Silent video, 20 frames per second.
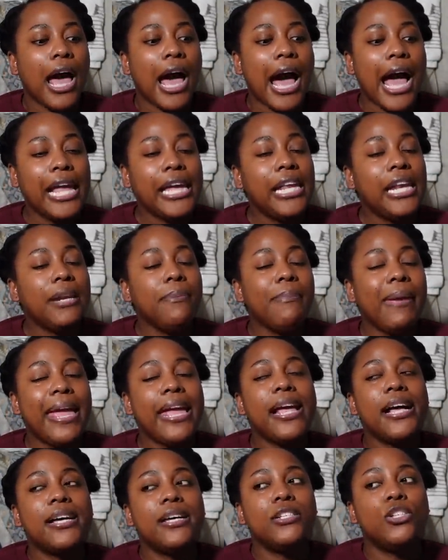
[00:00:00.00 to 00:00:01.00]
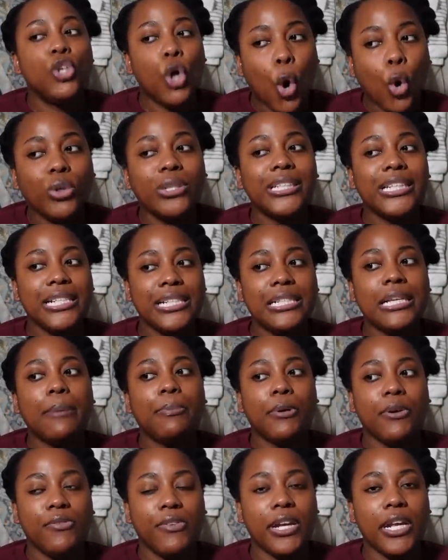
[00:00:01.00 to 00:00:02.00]
I get make a totally
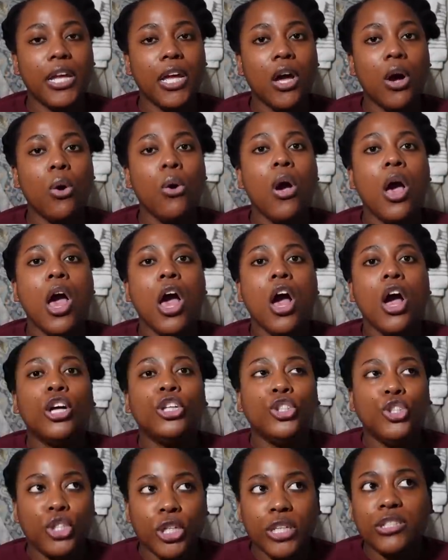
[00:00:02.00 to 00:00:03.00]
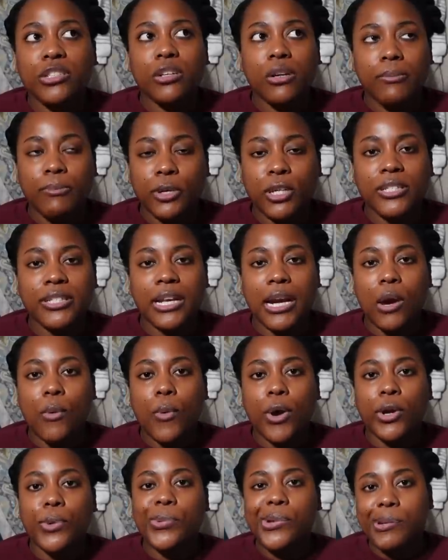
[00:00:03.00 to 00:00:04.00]
separate video just on books that I
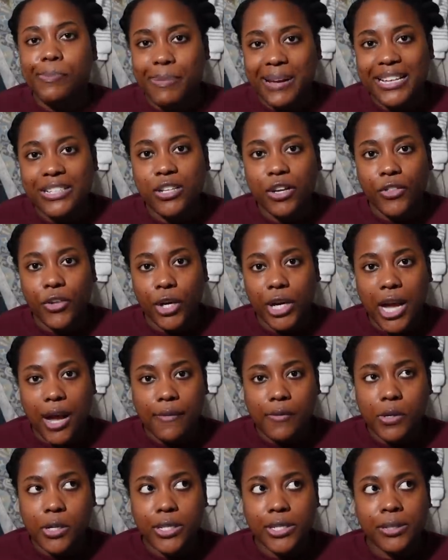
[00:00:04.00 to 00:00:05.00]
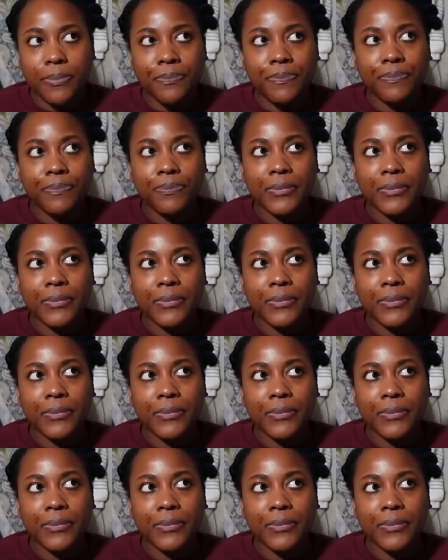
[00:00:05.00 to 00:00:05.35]
wanna read based on their covers.